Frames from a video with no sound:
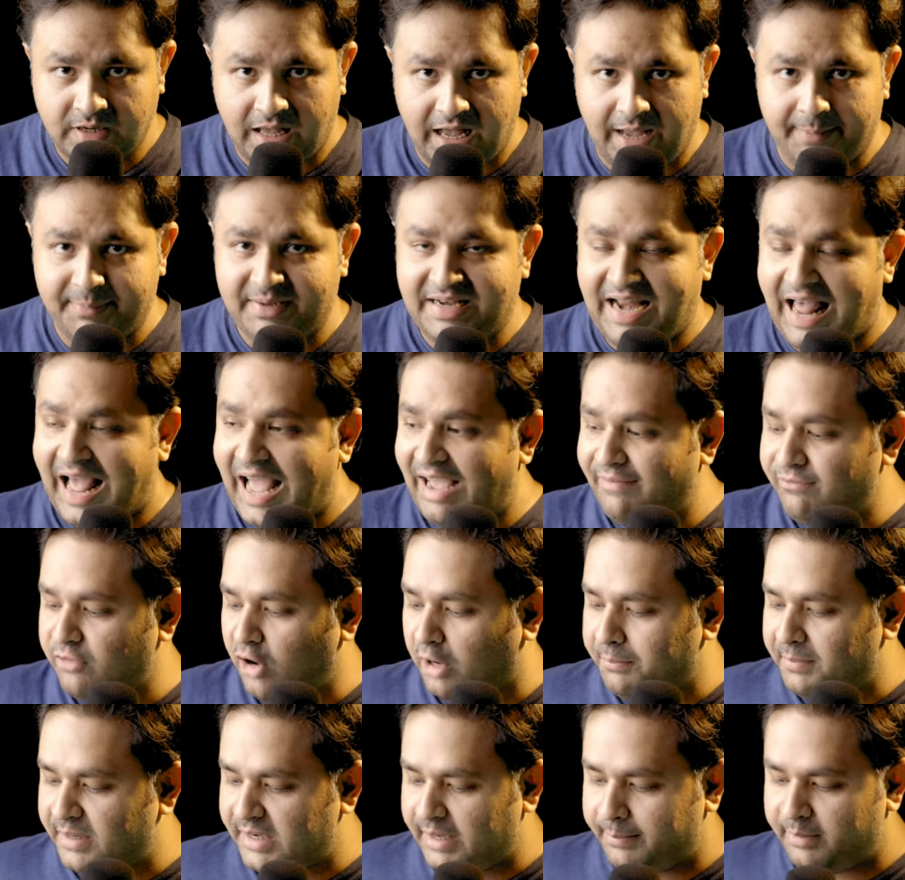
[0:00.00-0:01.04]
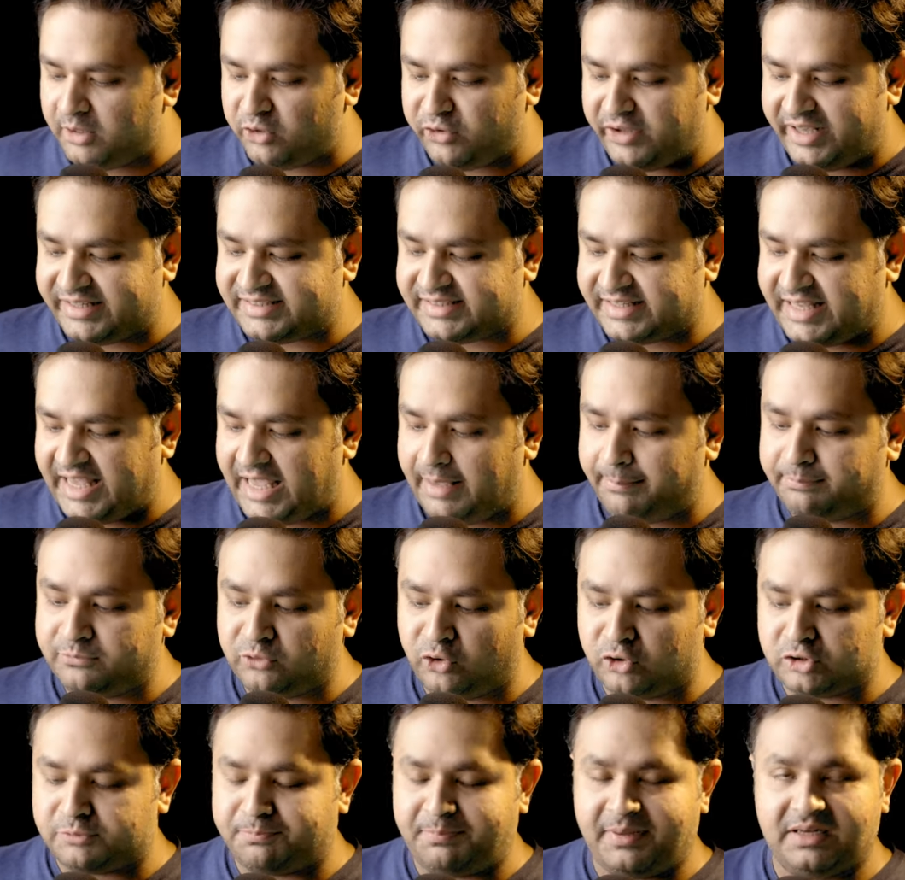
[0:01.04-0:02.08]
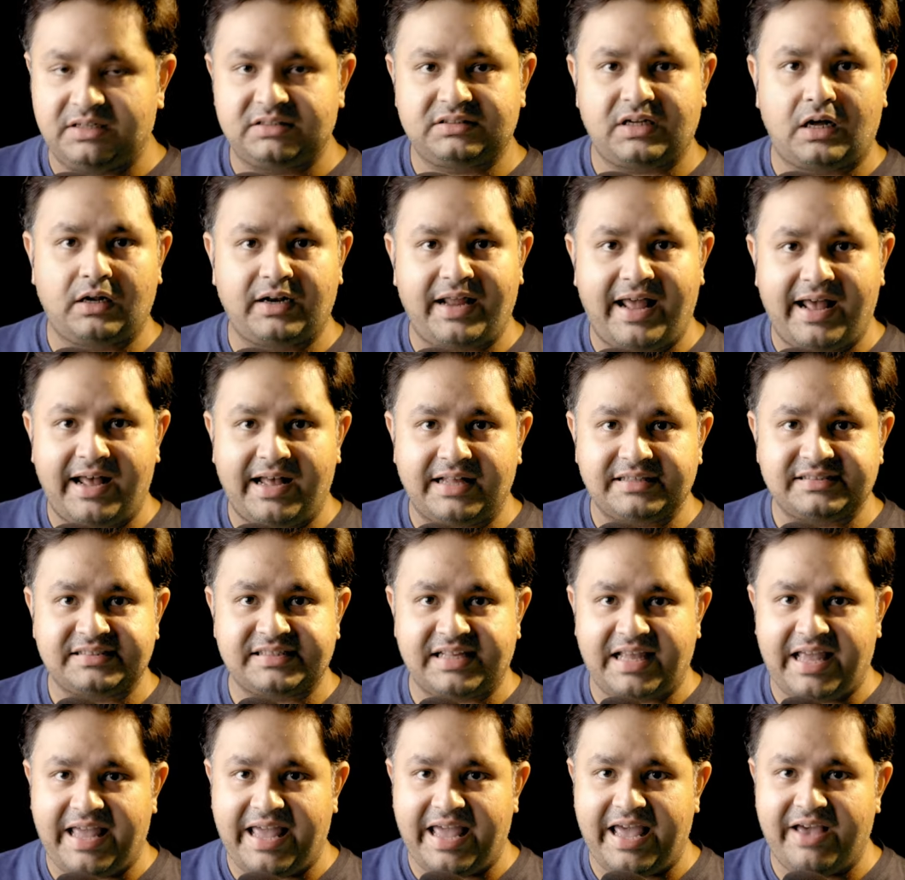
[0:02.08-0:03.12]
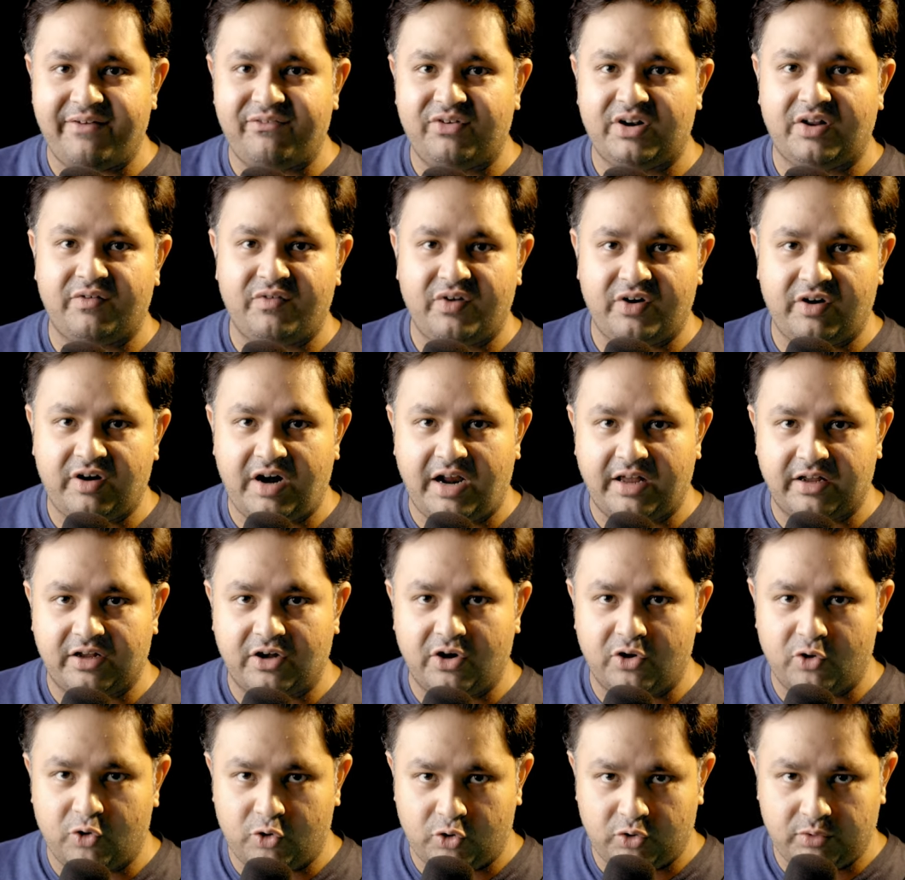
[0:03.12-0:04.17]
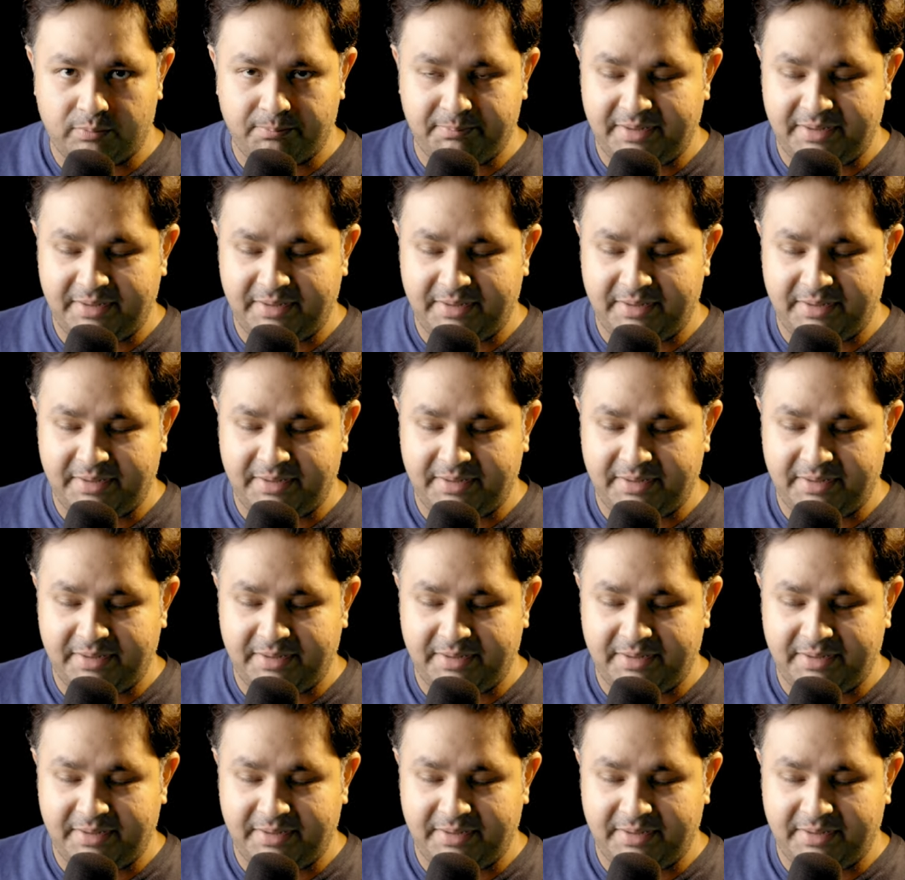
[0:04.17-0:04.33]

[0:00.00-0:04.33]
I mean, I have not been able to escape those Peloton ads everywhere I go.